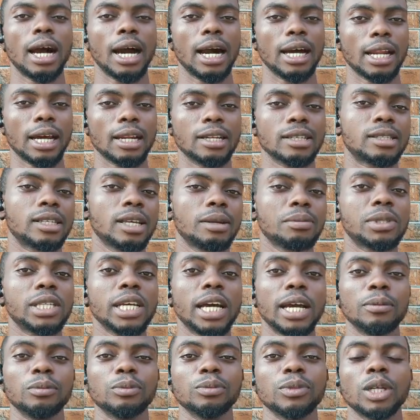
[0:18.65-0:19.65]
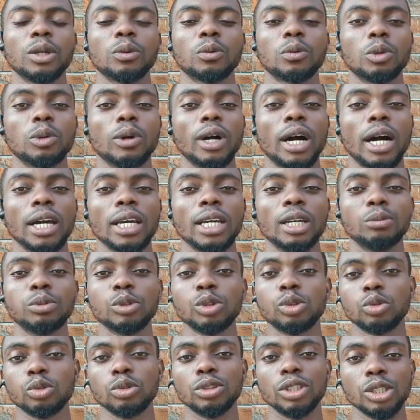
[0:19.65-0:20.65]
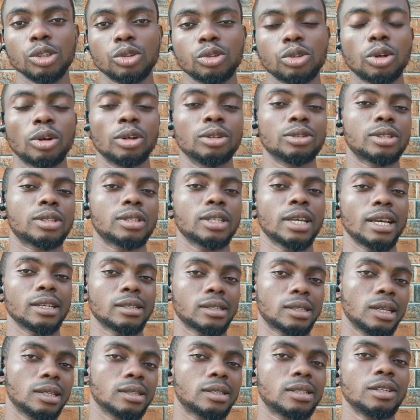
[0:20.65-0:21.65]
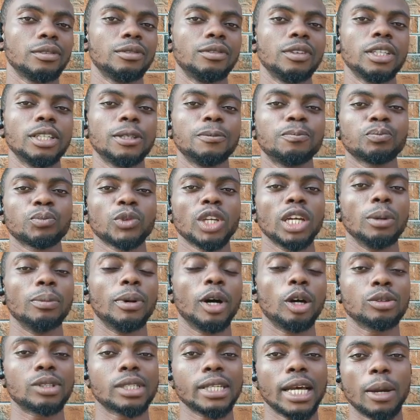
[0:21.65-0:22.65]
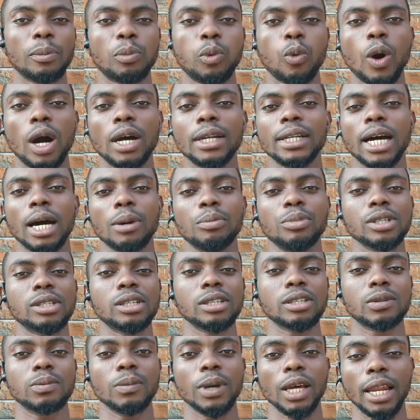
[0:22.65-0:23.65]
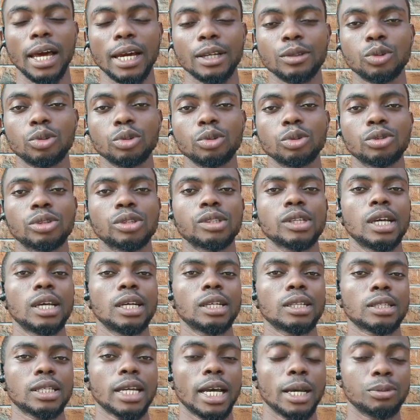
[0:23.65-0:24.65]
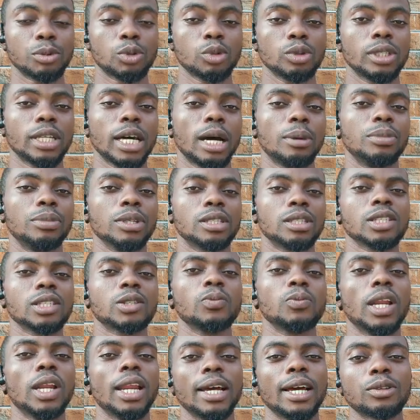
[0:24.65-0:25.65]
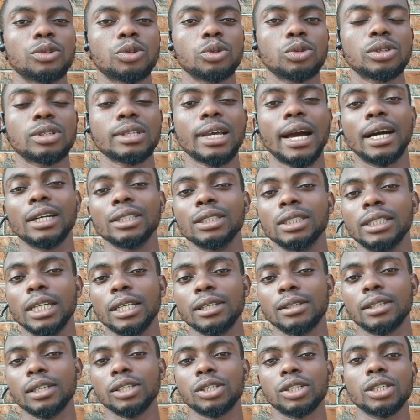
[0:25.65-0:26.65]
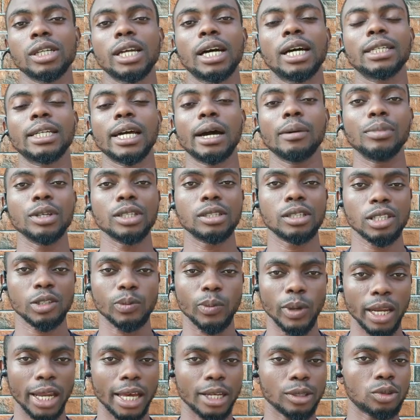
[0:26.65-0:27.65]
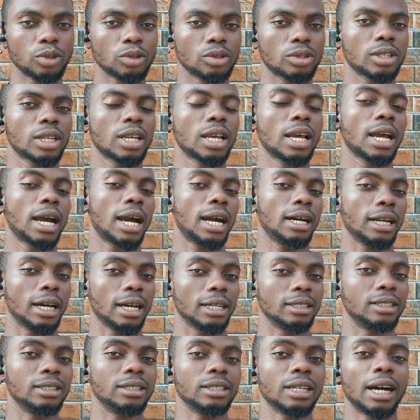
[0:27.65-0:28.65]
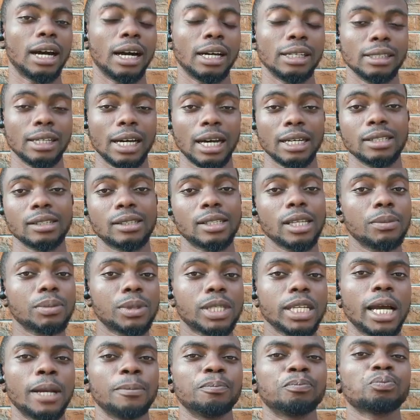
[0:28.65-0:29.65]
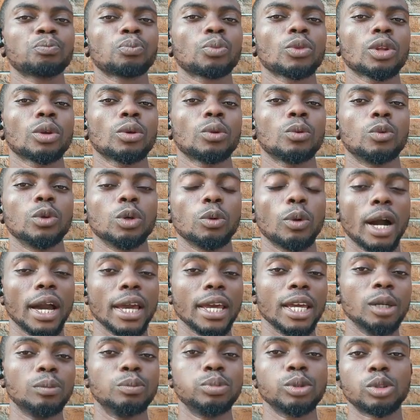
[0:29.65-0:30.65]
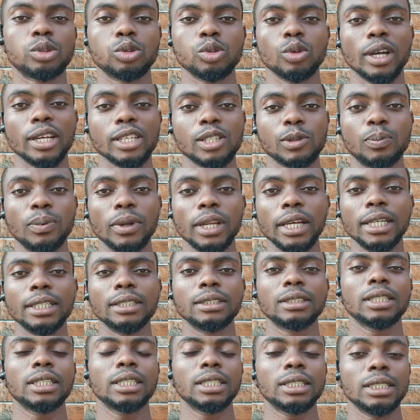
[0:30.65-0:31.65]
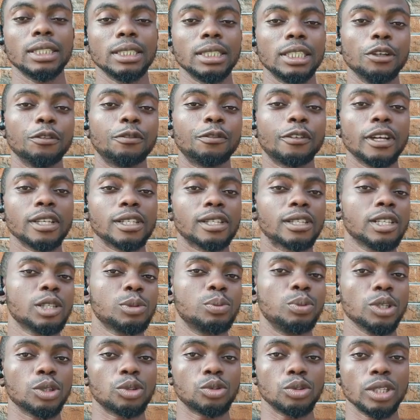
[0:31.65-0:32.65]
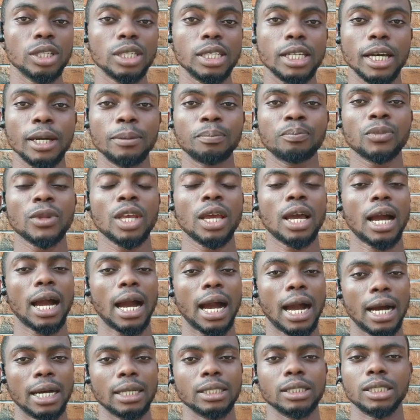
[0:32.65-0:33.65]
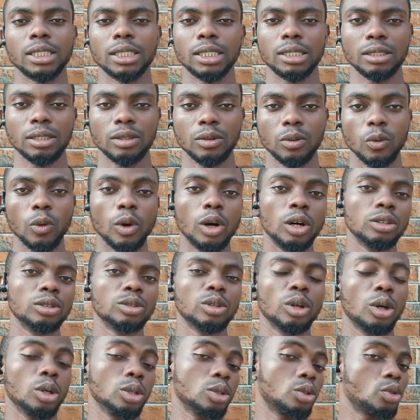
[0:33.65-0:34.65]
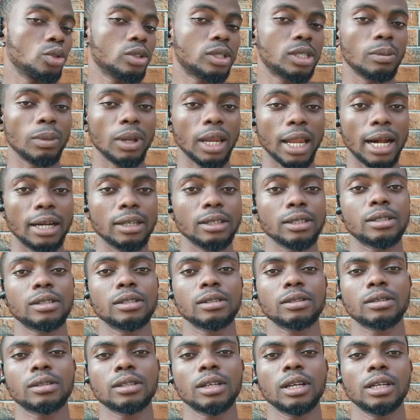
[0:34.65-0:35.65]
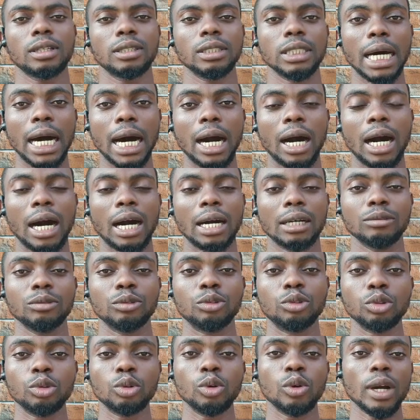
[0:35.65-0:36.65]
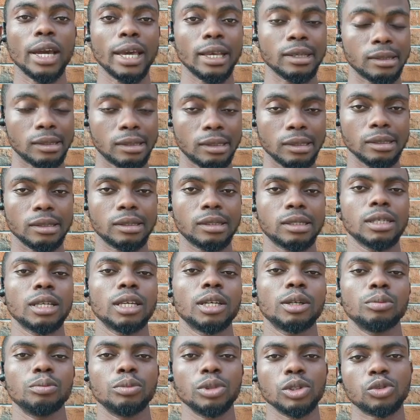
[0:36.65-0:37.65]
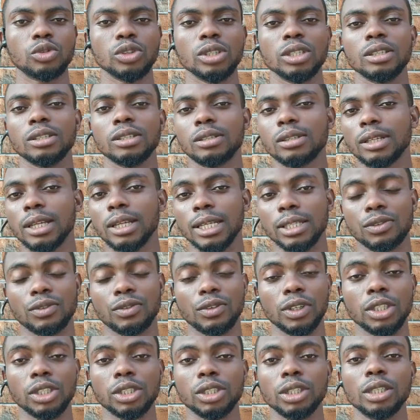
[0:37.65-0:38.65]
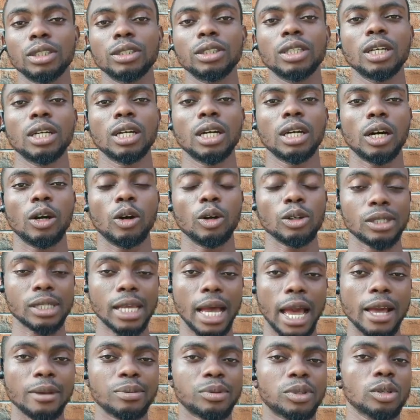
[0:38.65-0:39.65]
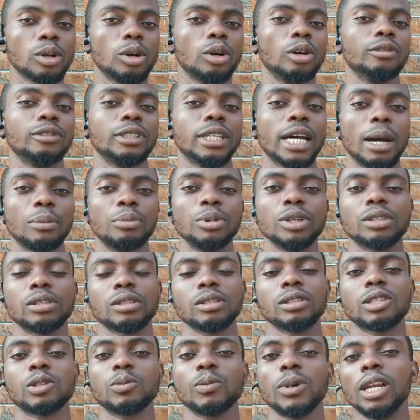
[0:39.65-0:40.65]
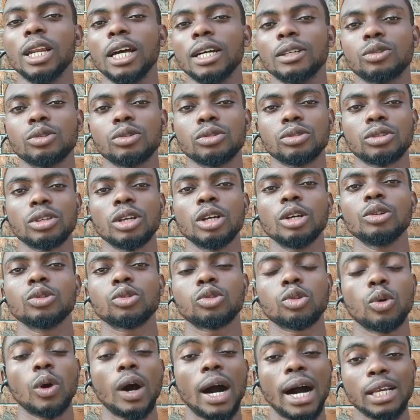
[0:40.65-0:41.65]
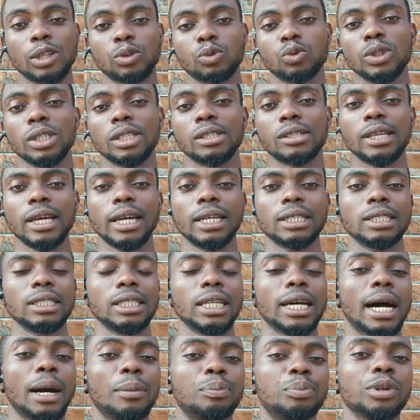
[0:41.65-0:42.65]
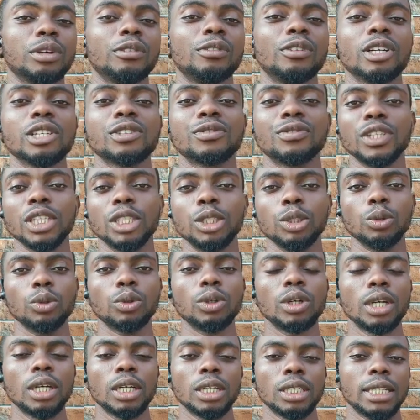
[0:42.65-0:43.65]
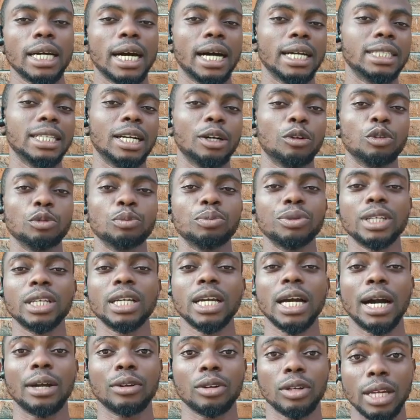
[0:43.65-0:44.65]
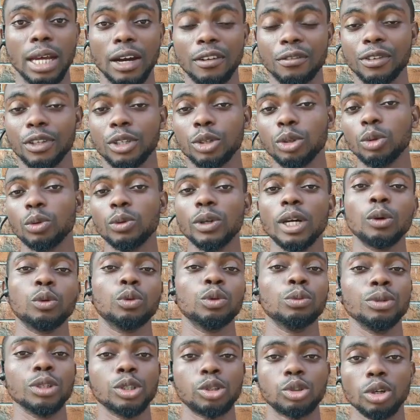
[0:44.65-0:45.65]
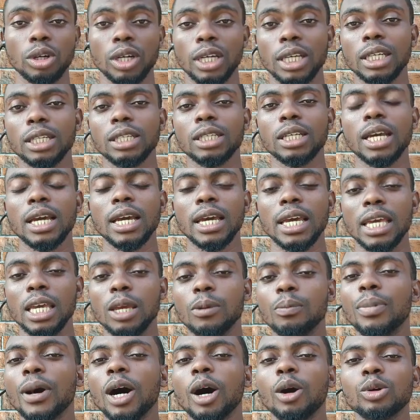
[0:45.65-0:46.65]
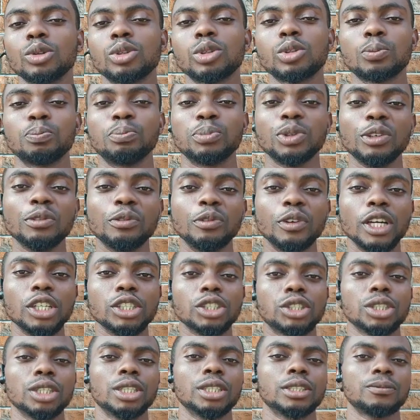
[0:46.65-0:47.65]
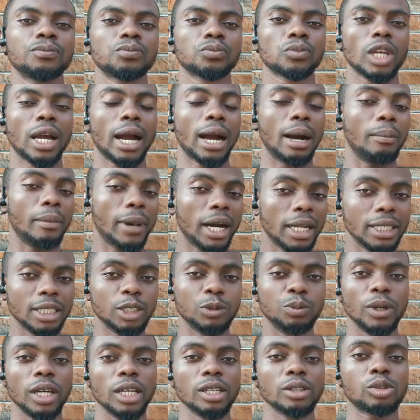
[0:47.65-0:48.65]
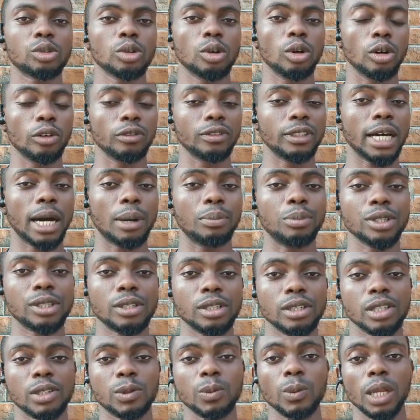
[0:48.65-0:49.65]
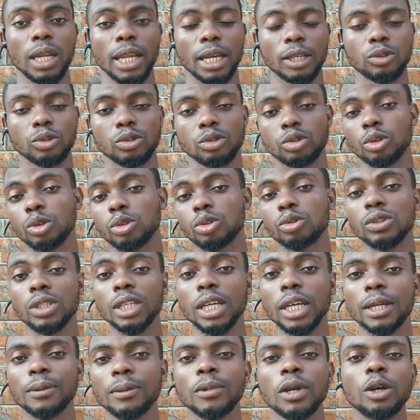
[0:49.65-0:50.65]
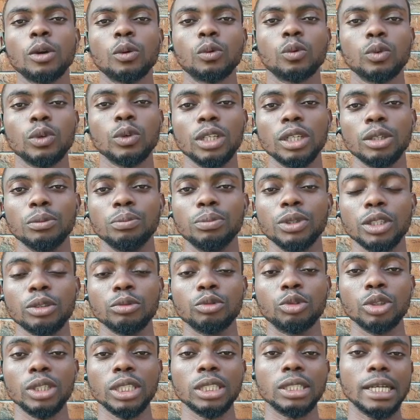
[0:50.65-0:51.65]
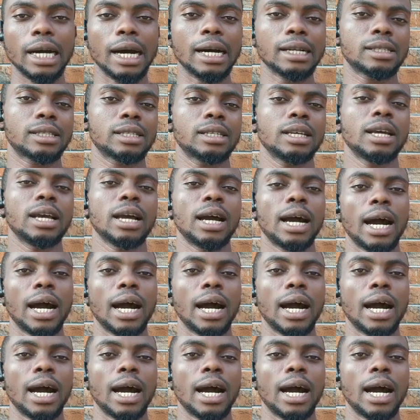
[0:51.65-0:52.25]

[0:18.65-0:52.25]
And at the same time, we were able to discuss extensively about type 1 diabetes mellitus, type 2 diabetes mellitus, and gestational diabetes mellitus. And at the same time, we were able to explain the differences between them and one or two similarities that do exist between this classification or types of diabetes mellitus. So as we said in our previous video, that there will be another video where we'll be talking about prevention and management of diabetes mellitus. So today we'll be doing that.